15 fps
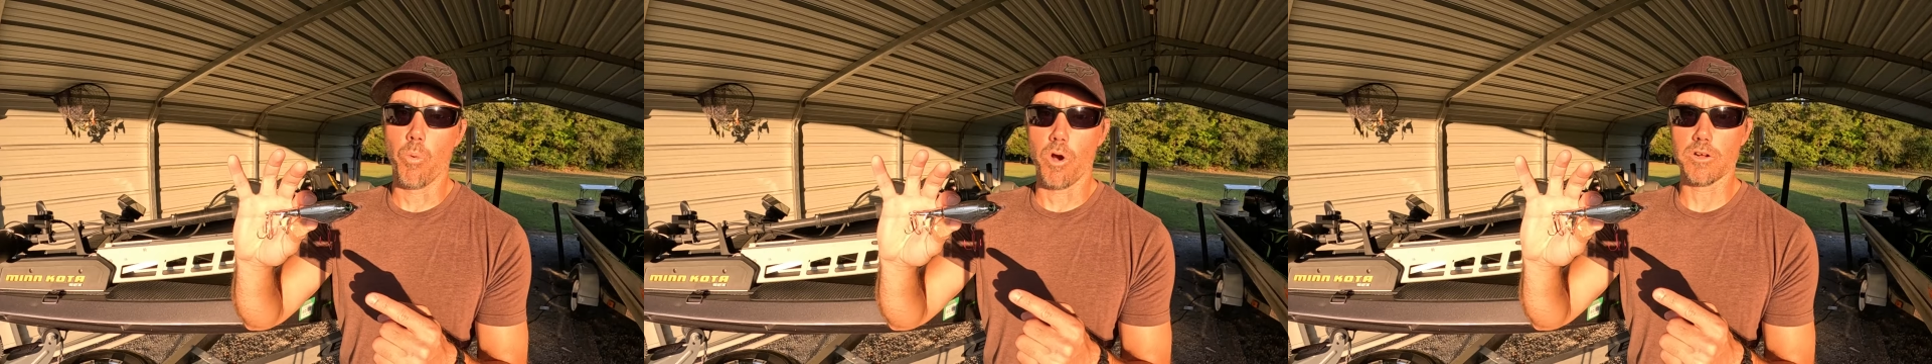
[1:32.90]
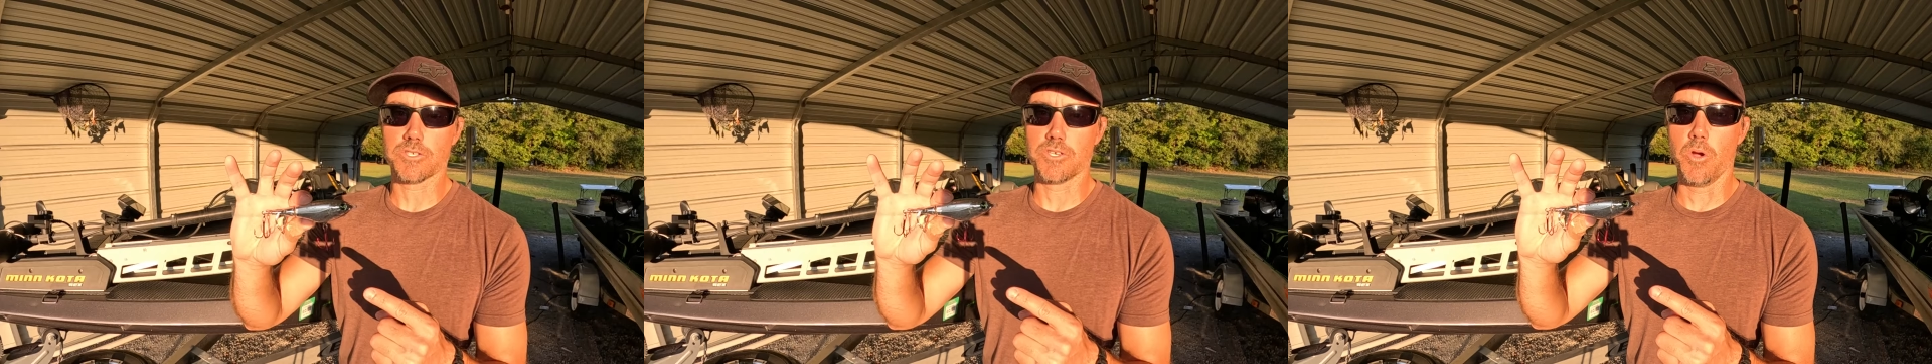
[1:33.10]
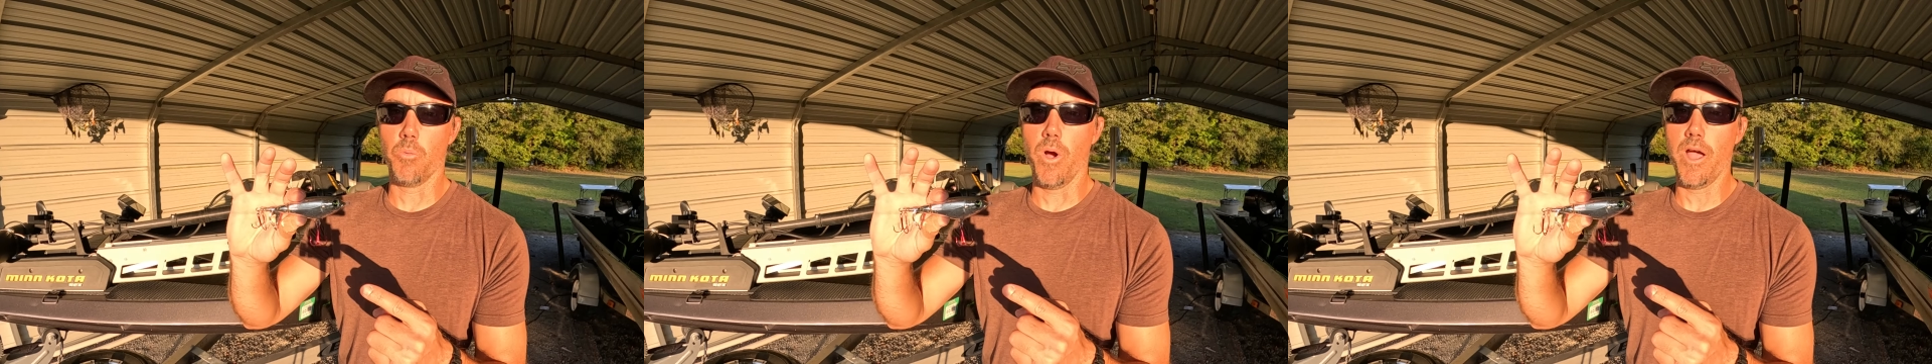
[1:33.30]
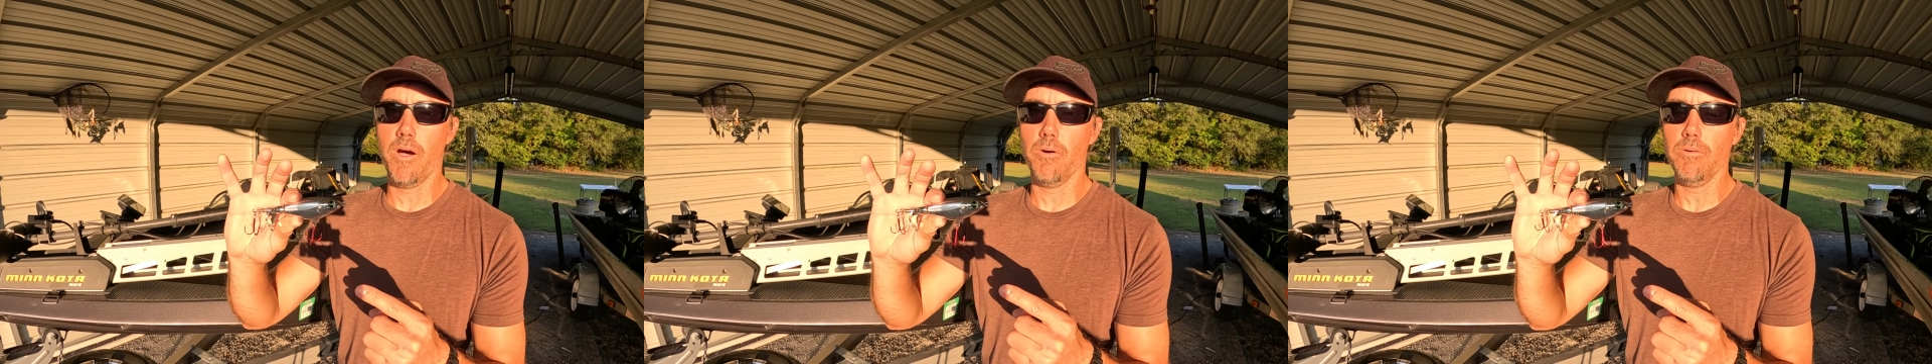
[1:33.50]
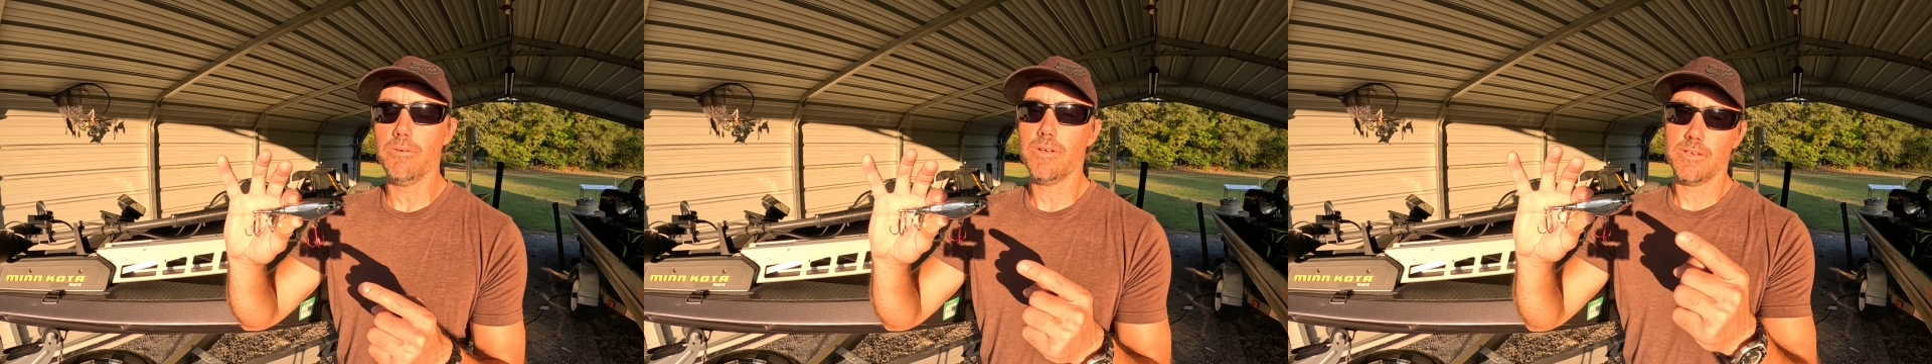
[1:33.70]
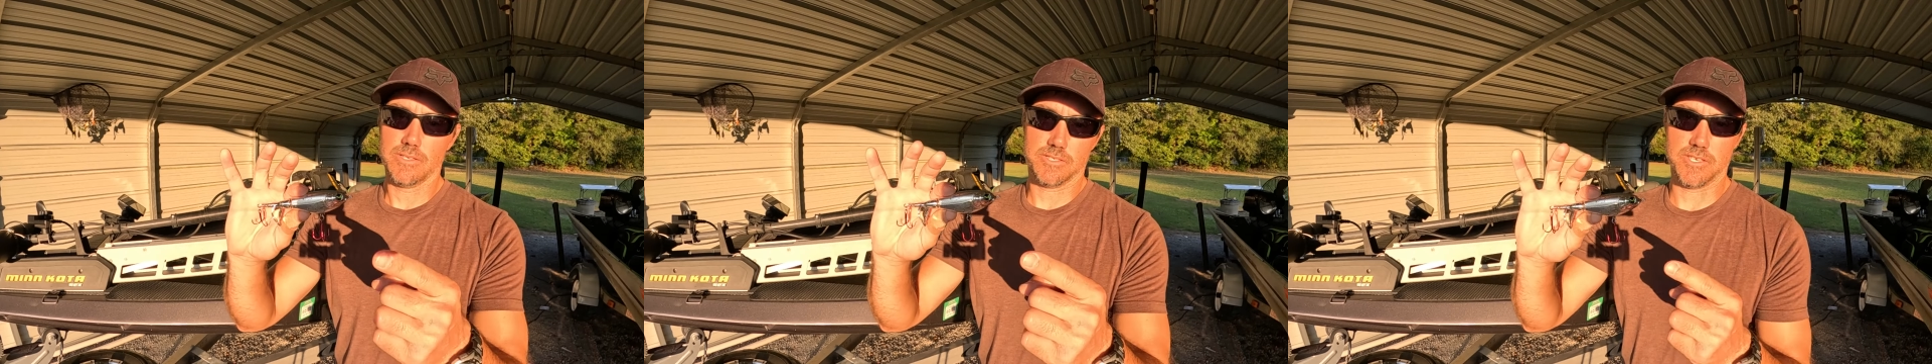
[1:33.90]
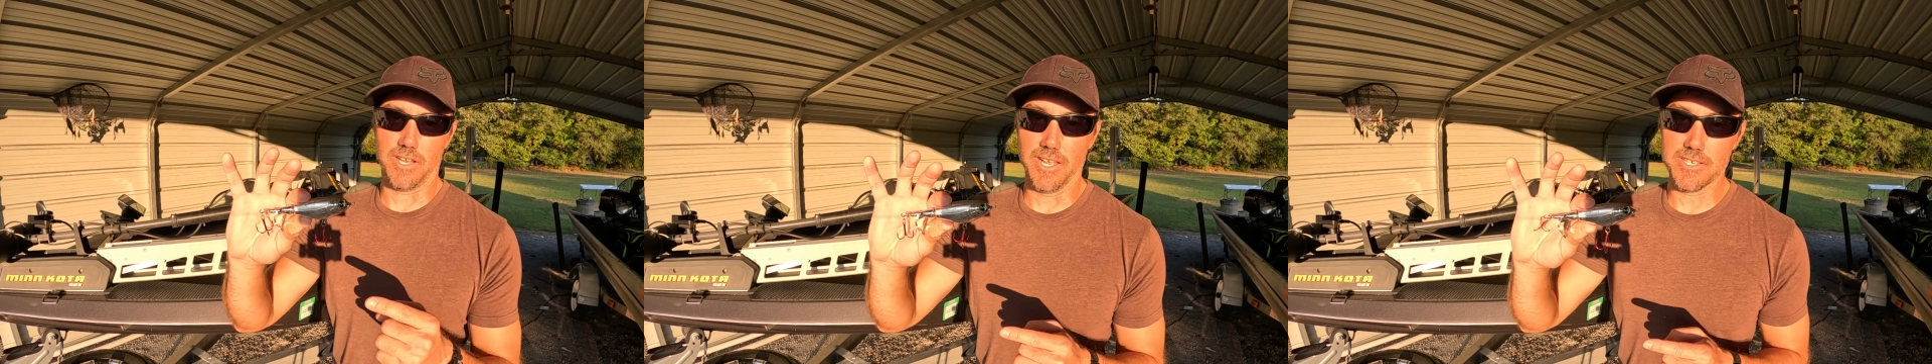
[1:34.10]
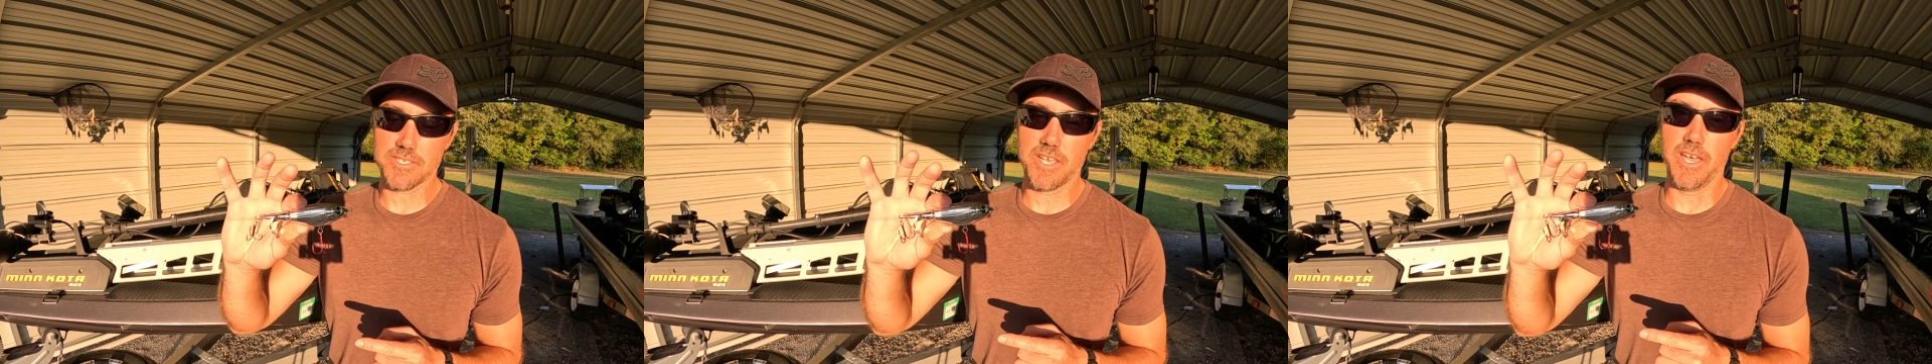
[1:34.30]
it works so well.
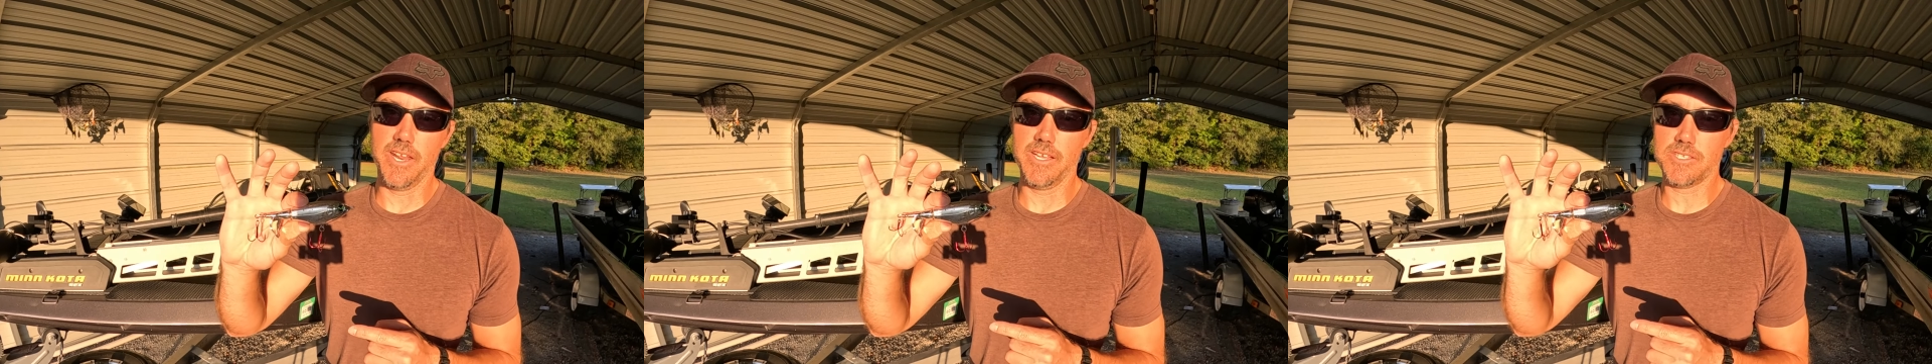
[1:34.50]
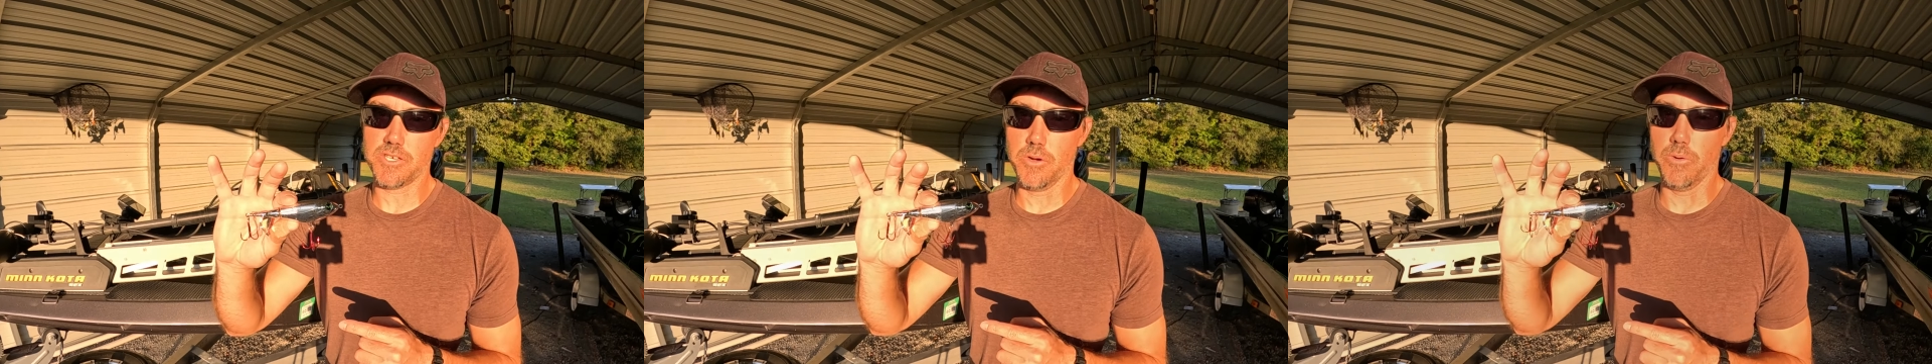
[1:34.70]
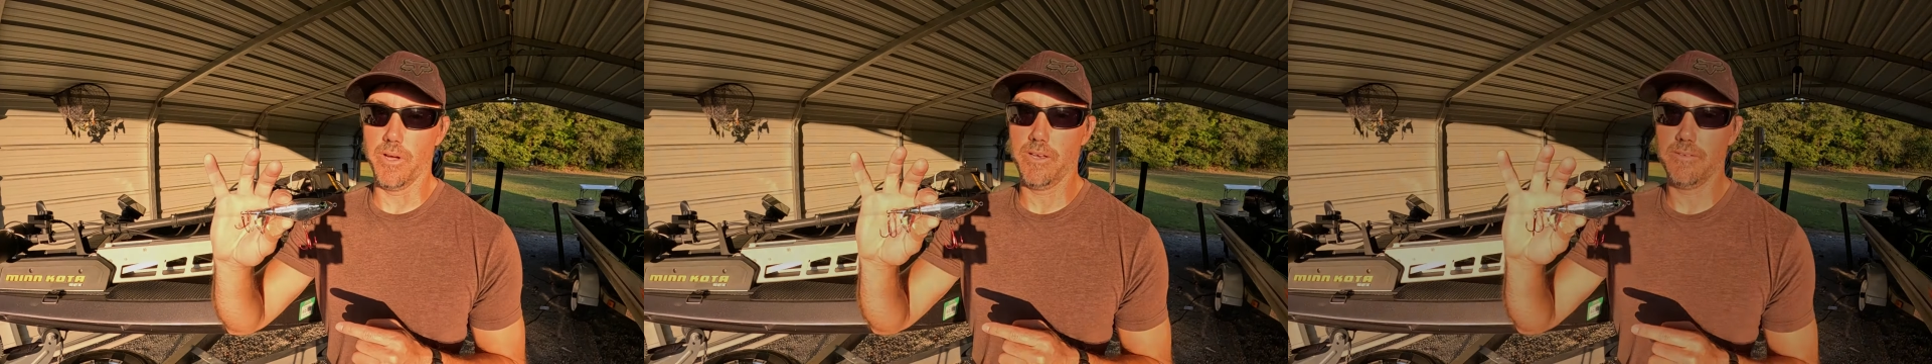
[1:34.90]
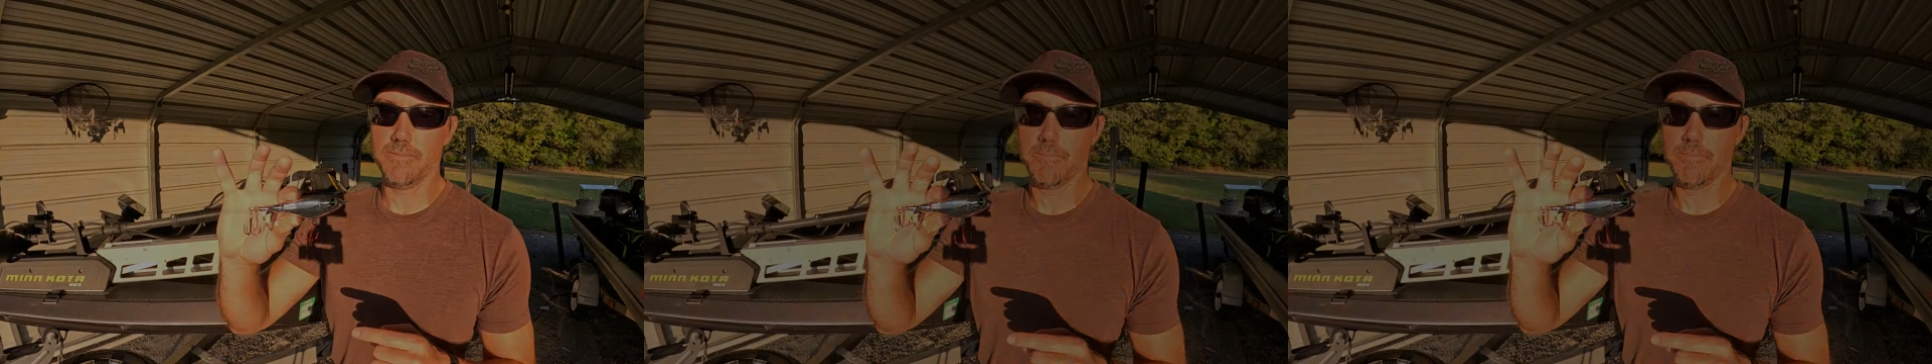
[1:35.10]
So let's get into it.